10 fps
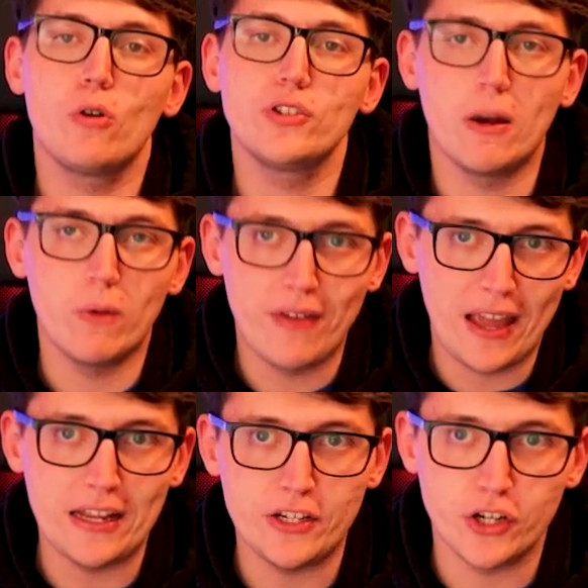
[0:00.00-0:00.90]
goes up with
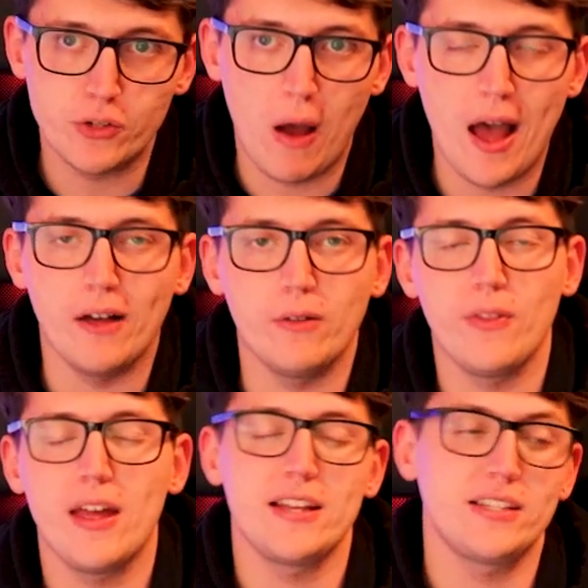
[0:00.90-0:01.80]
age as well.
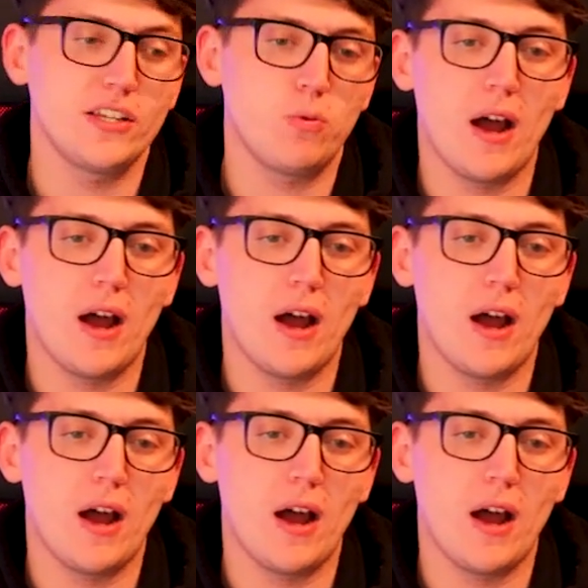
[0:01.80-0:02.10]
This is